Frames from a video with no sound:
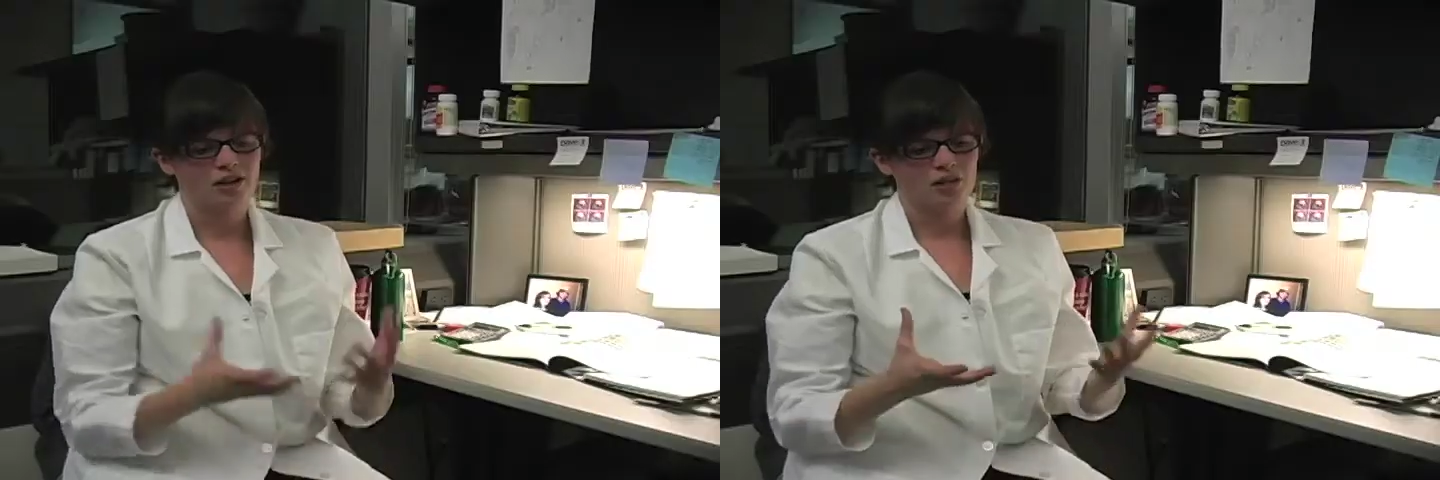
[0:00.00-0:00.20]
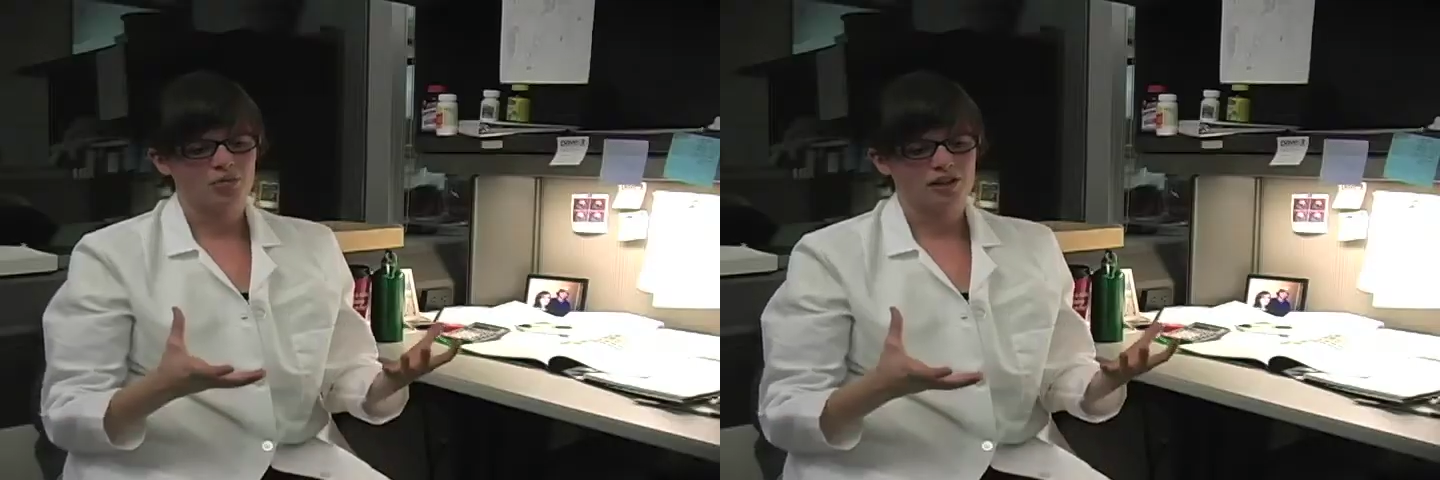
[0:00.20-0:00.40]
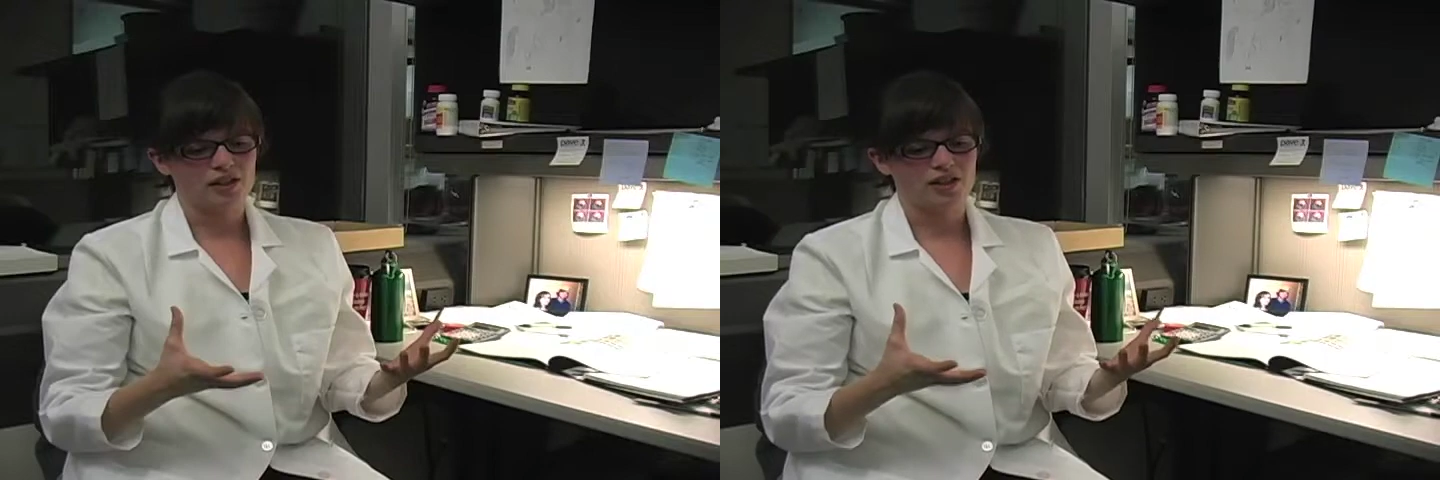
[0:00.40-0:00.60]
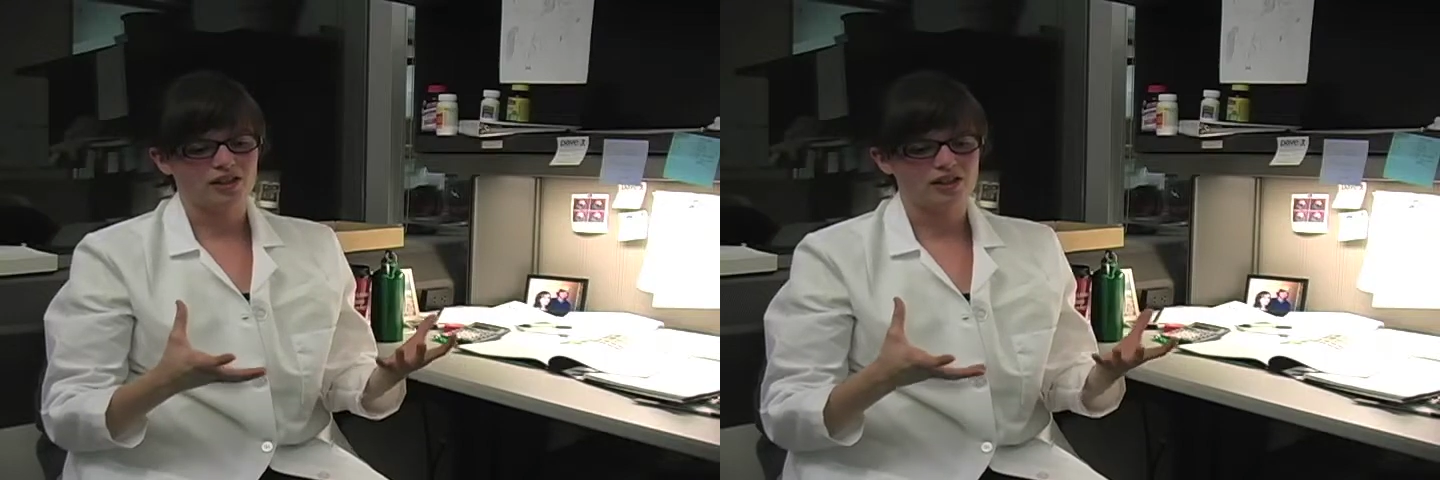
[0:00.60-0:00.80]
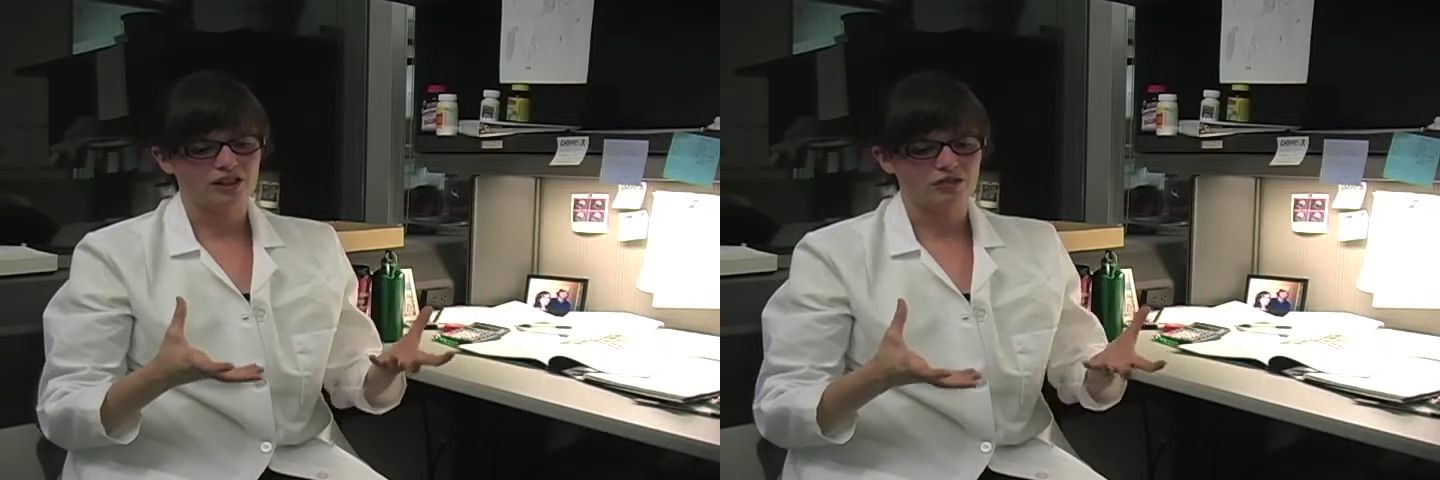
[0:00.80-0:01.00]

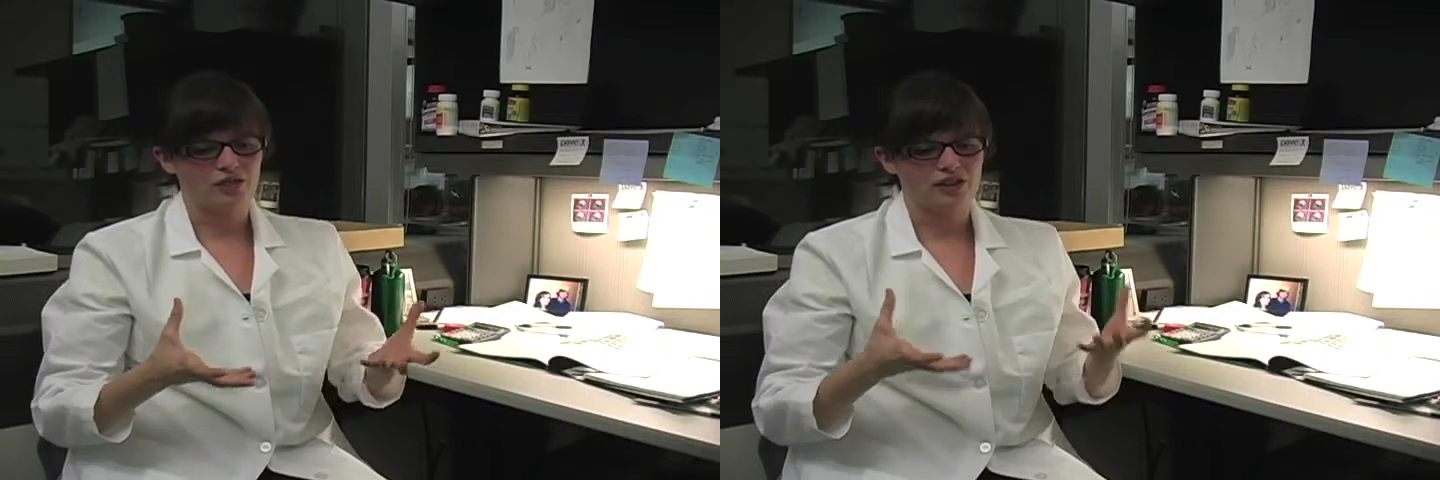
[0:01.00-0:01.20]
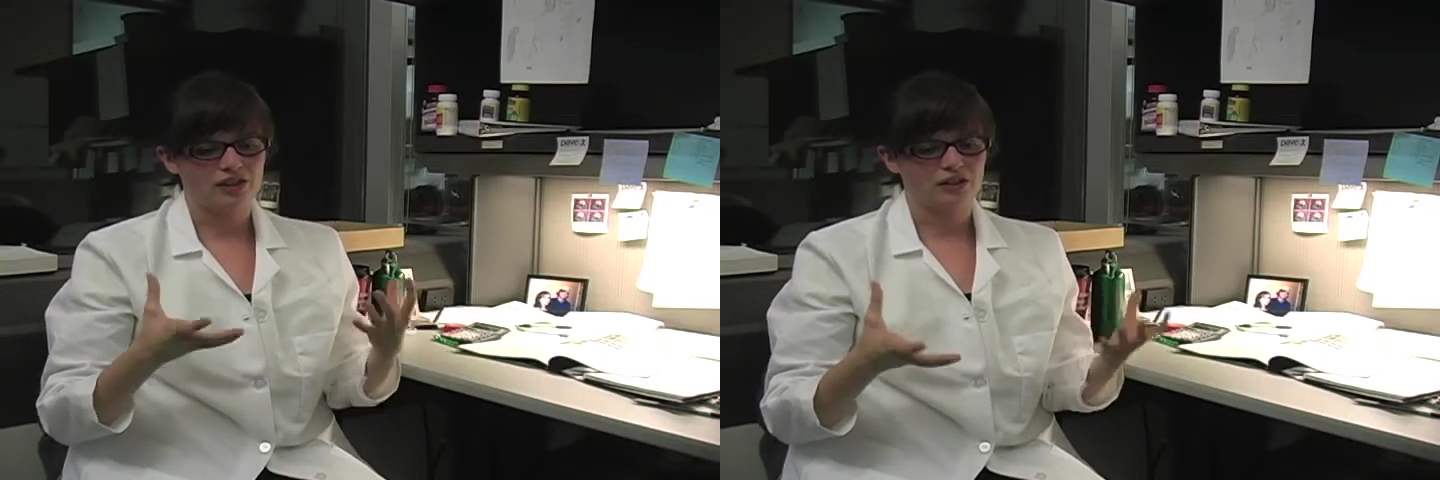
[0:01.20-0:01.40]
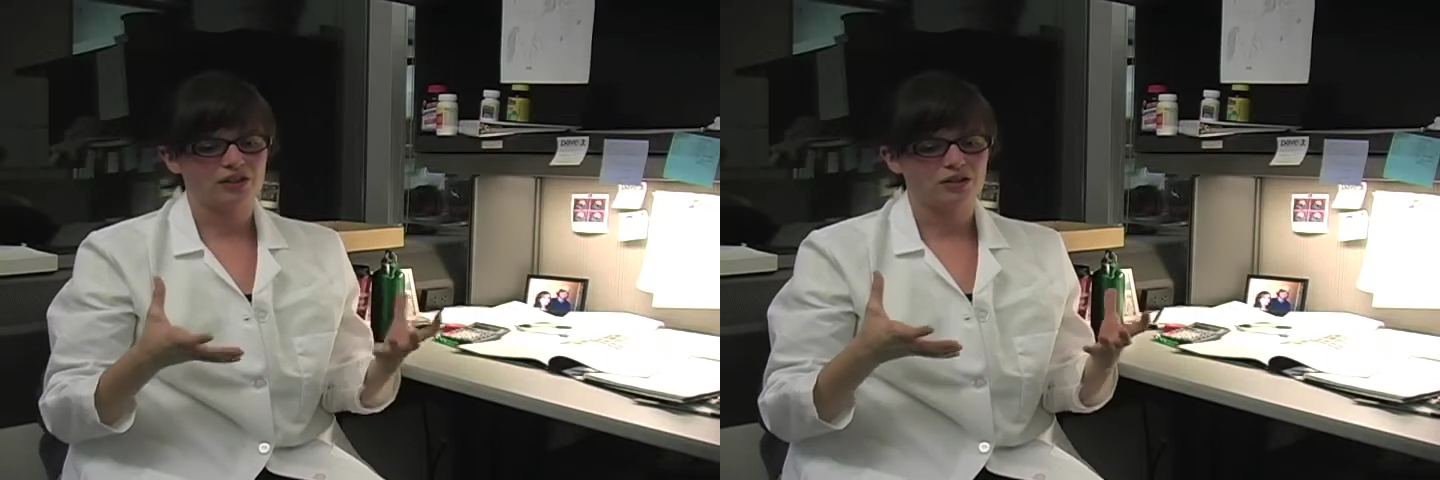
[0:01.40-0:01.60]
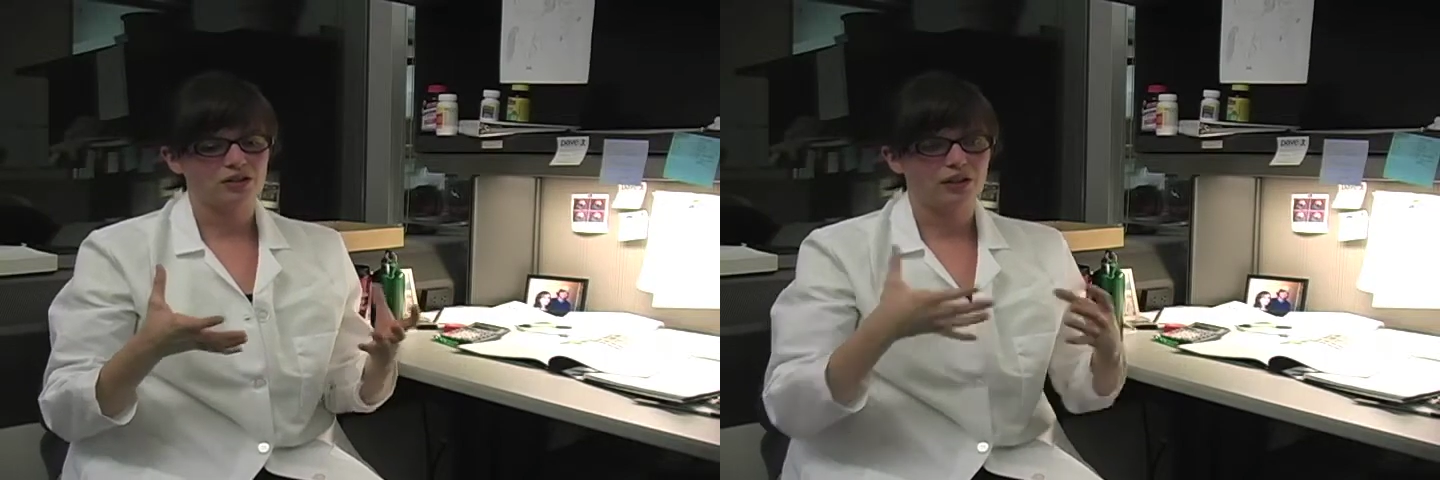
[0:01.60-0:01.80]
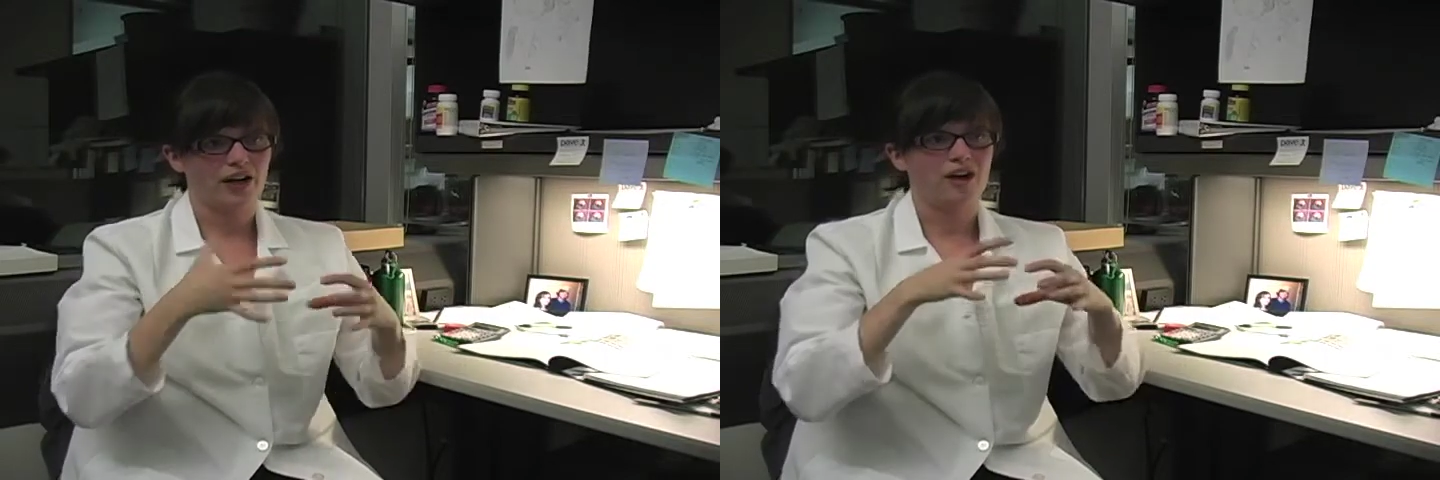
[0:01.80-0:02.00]
because if you think
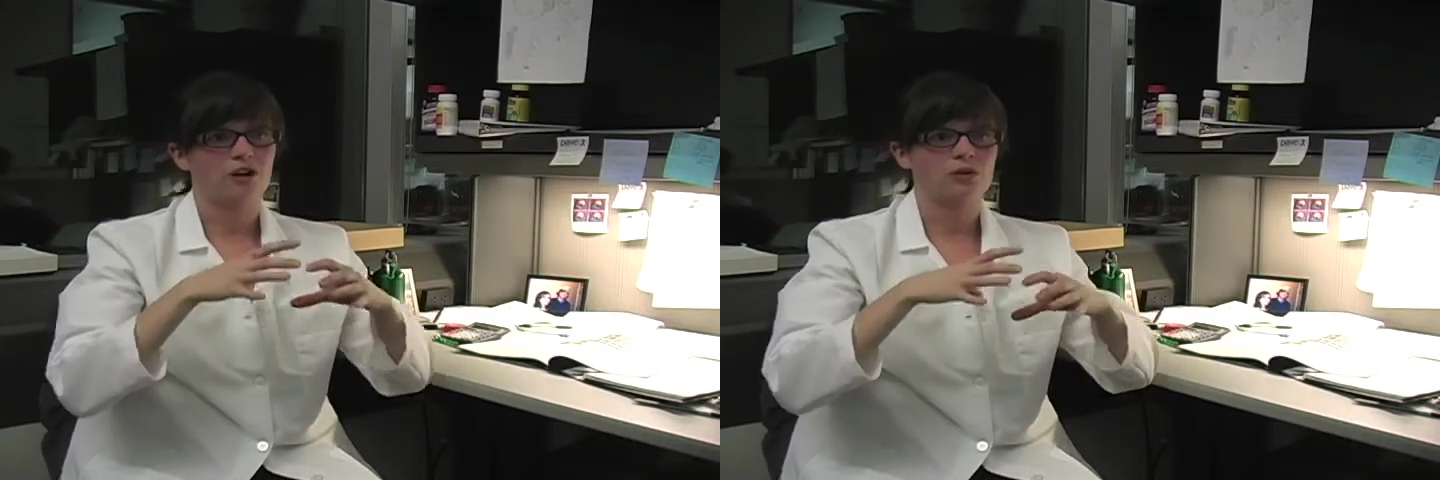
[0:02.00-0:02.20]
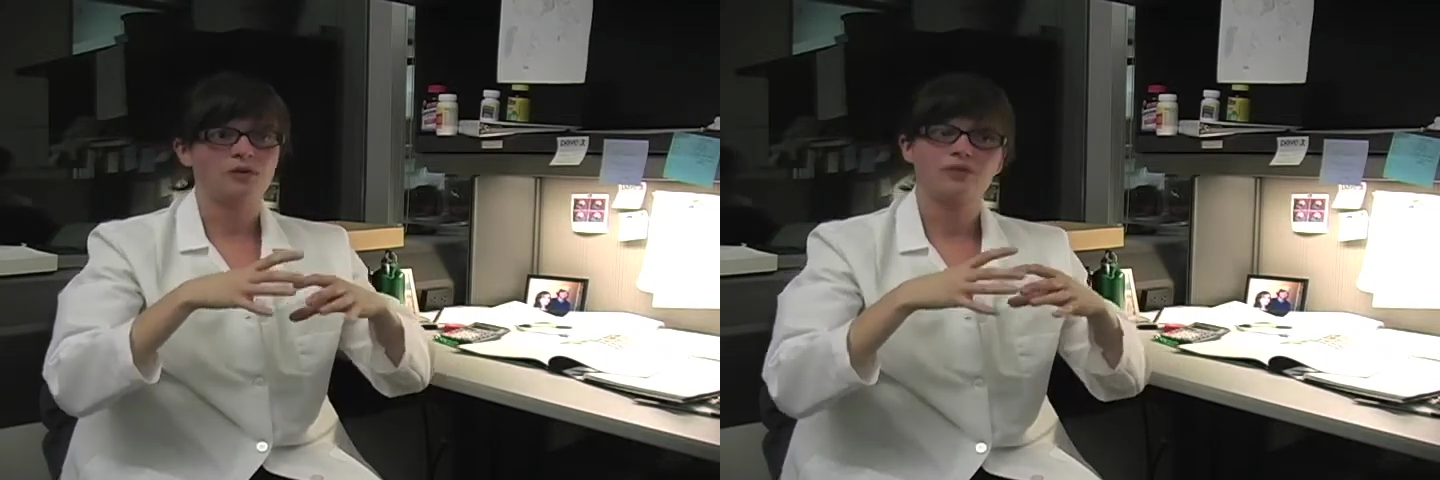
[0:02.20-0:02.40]
of how